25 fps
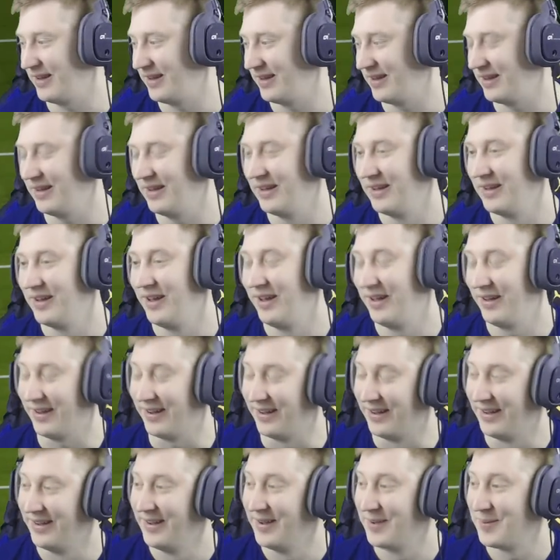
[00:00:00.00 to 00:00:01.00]
uh,
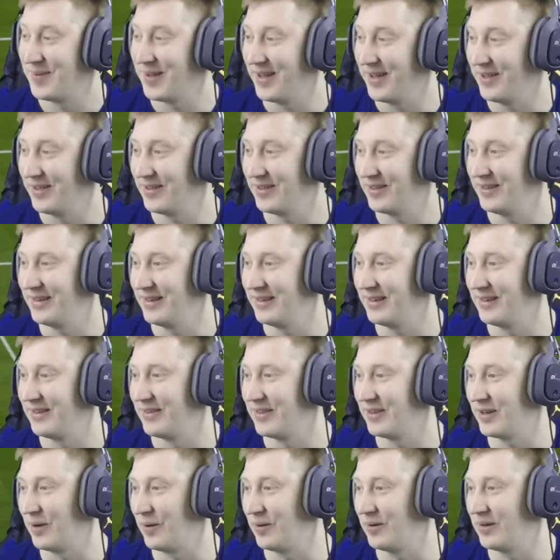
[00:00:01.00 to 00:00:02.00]
better than
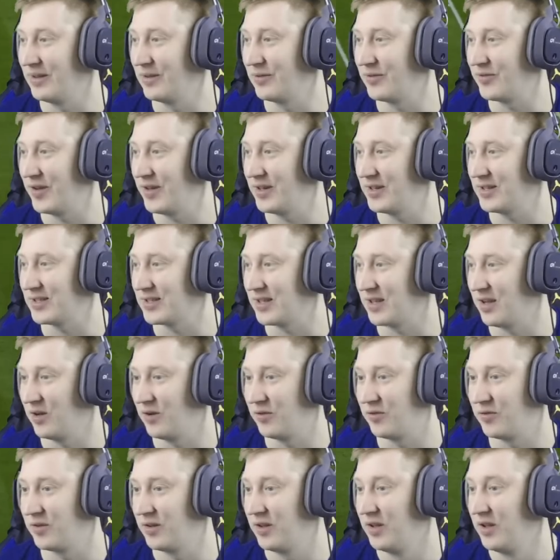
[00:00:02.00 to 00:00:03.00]
the goal in the first
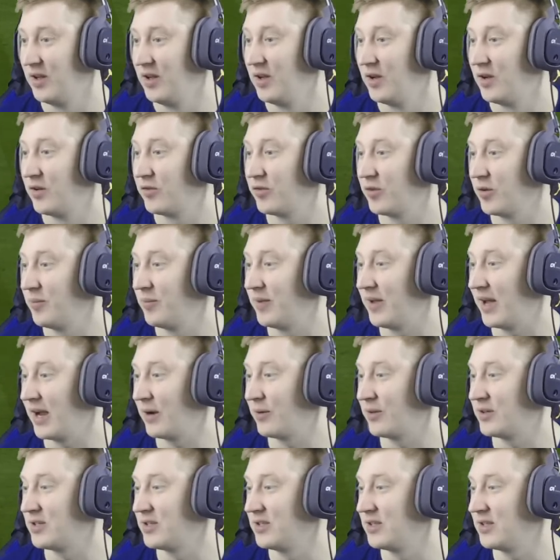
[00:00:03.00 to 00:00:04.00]
half from
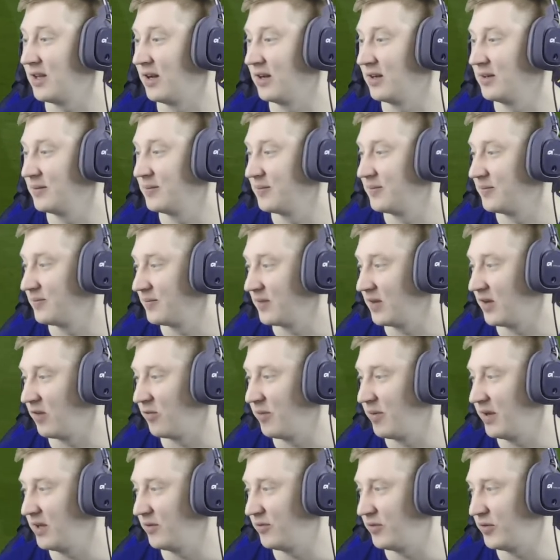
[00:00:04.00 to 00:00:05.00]
Harrison Dunk.
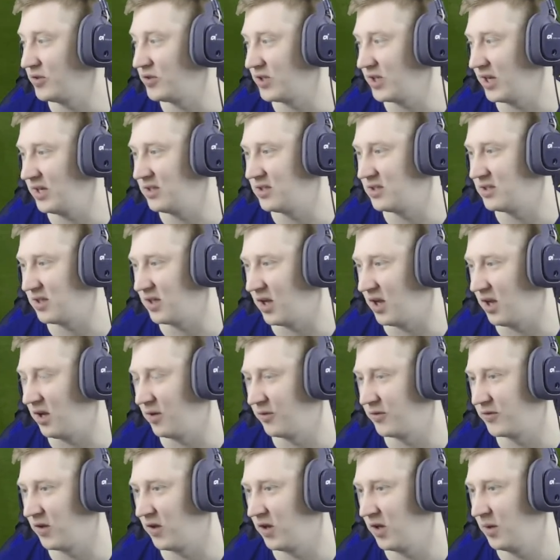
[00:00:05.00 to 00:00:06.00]
I've made a few changes at
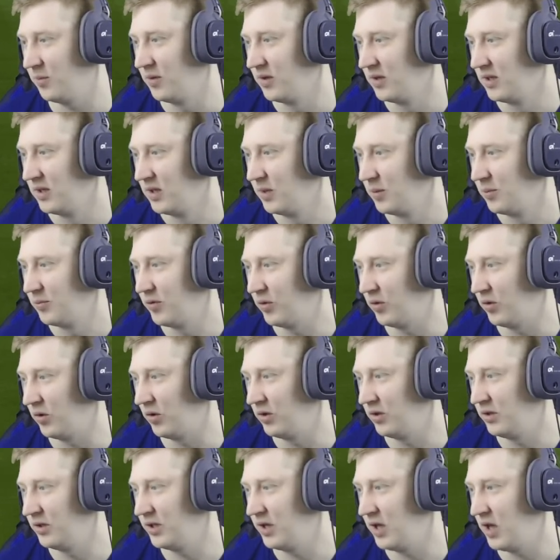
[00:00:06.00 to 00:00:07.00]
half-time. Brought
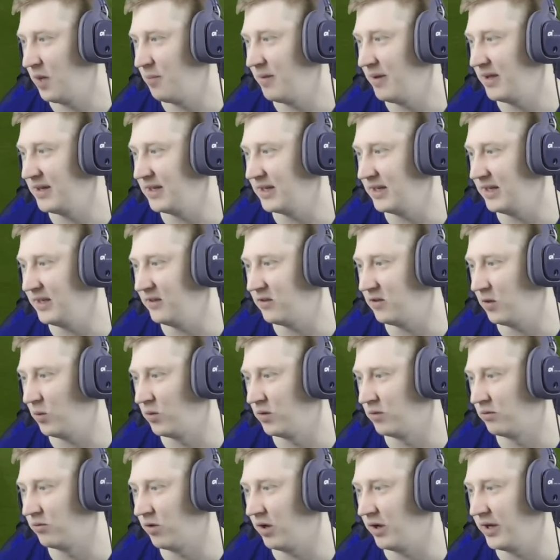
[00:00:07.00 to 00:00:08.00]
on uh, Medialito
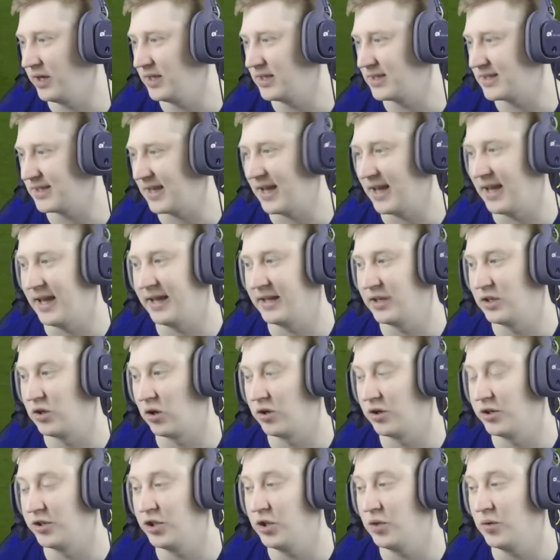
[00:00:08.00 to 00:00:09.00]
on the right and
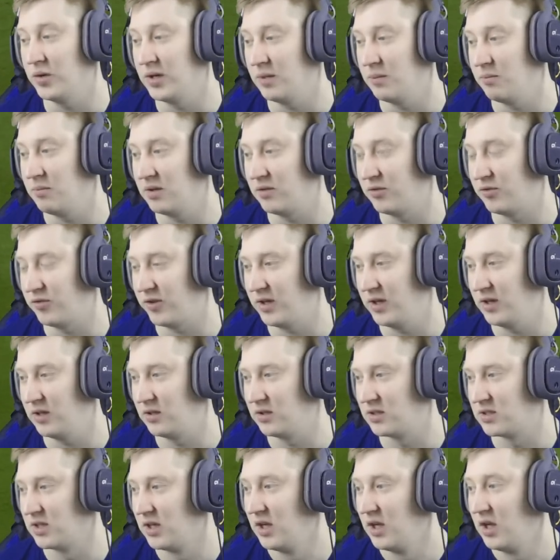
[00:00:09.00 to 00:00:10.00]
Connor Newton in
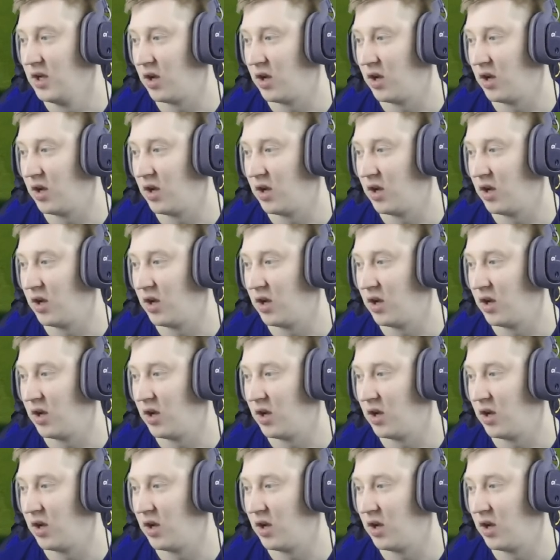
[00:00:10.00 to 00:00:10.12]
midfield.